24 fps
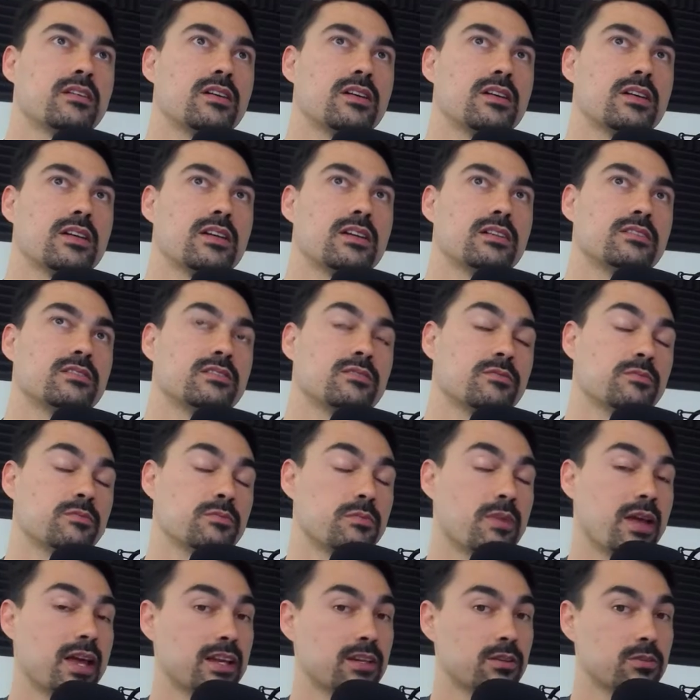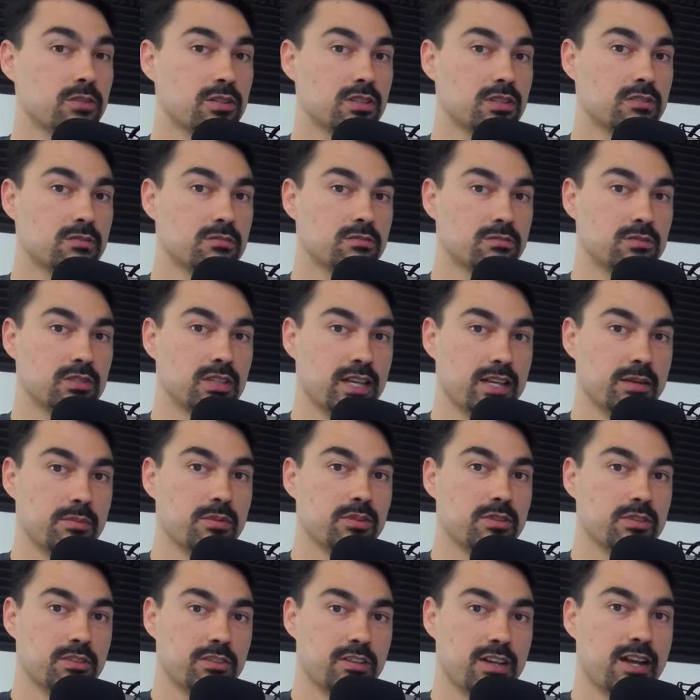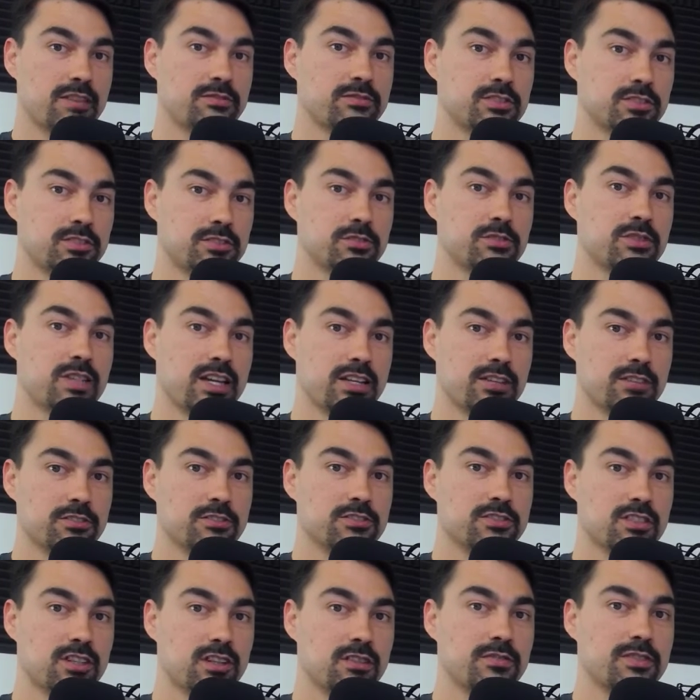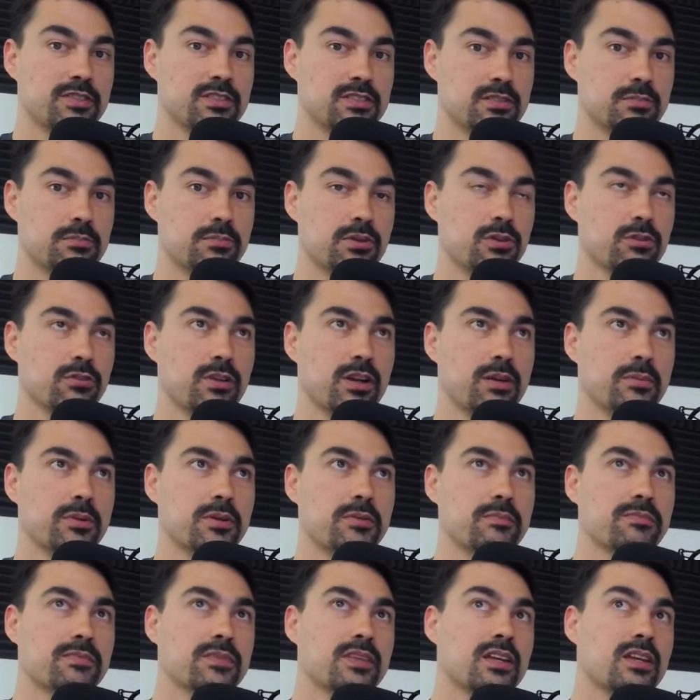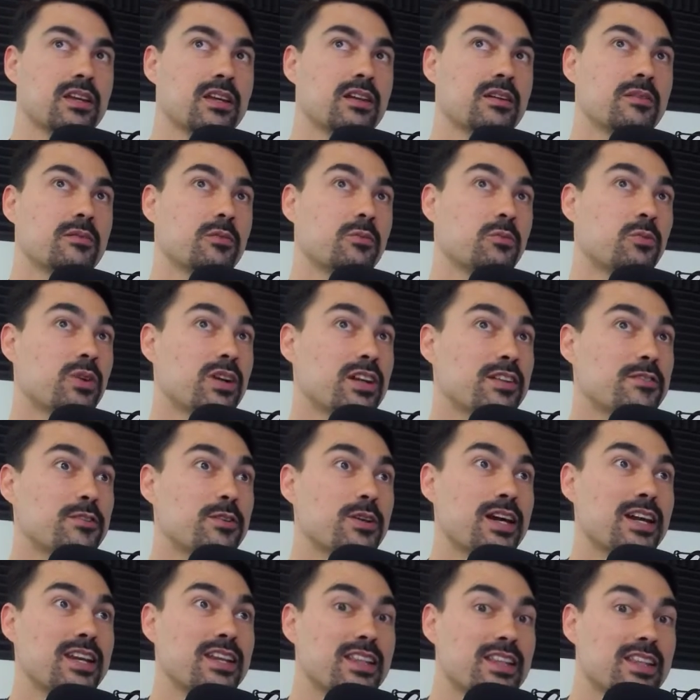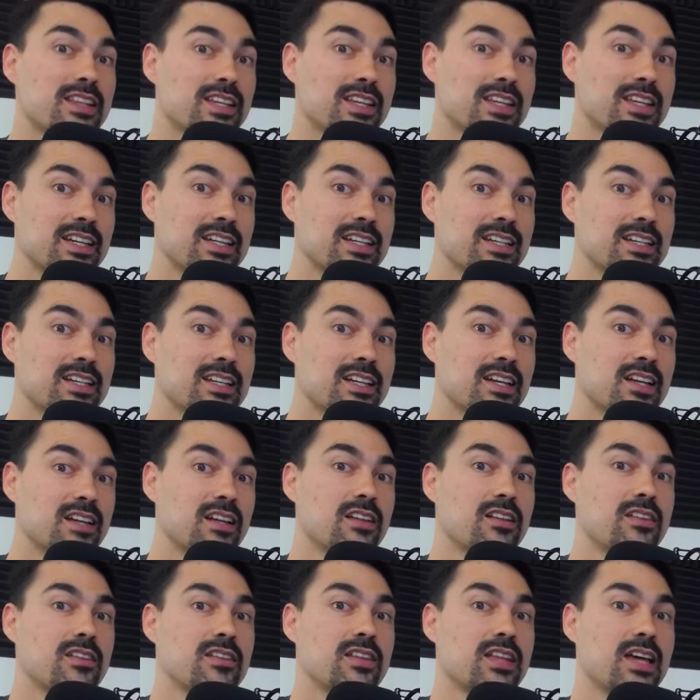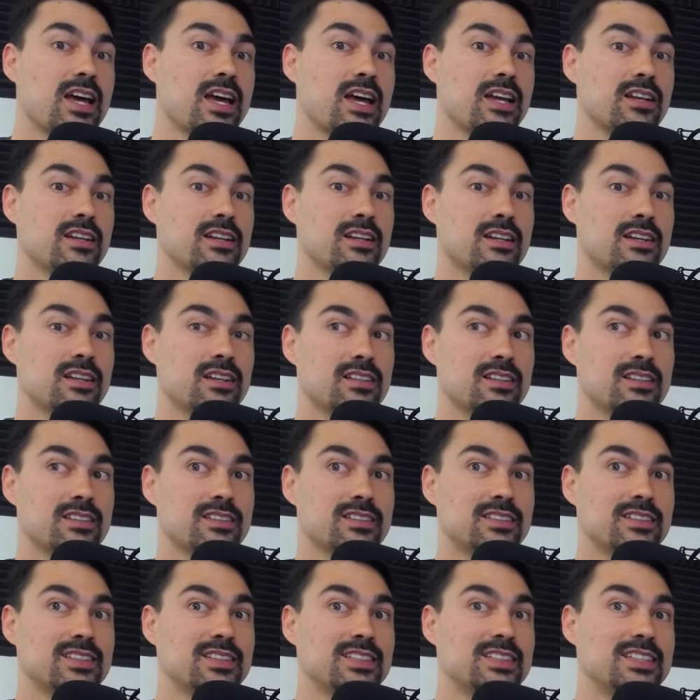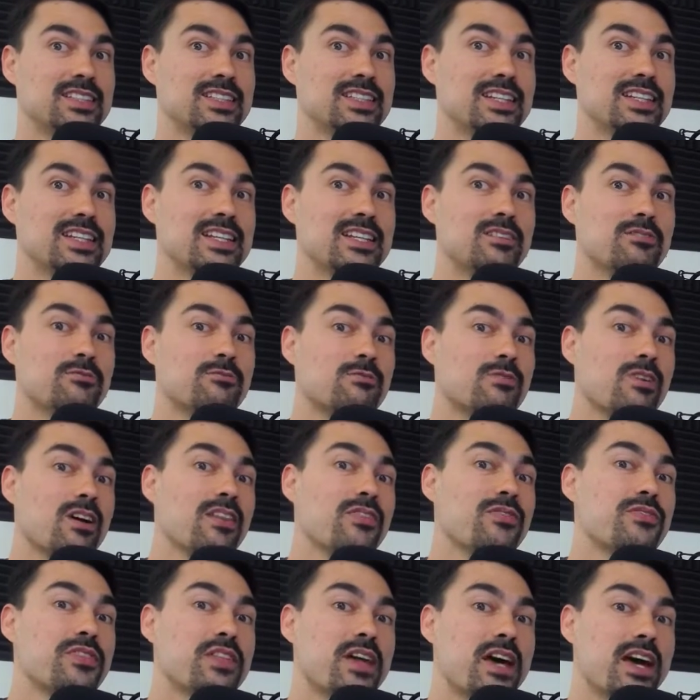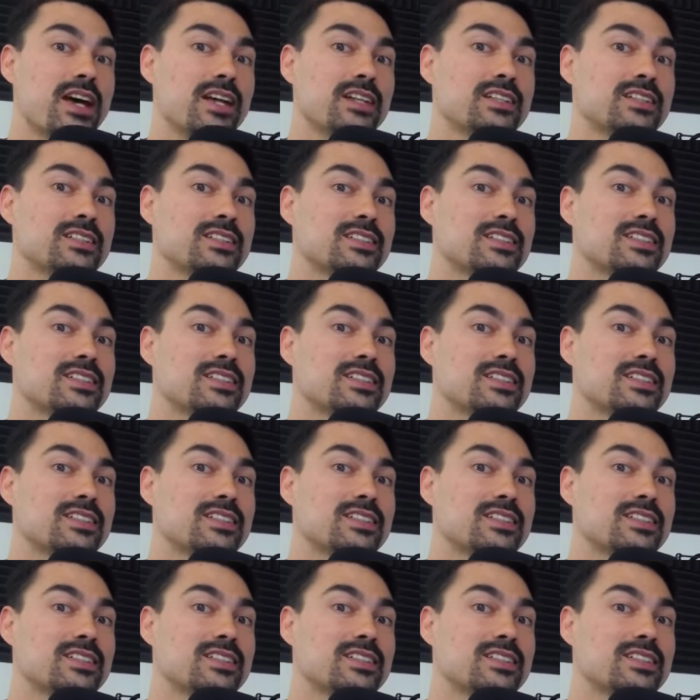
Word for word: it's manual labor. You have to do that yourself as the programmer. What if you had a thing that didn't run that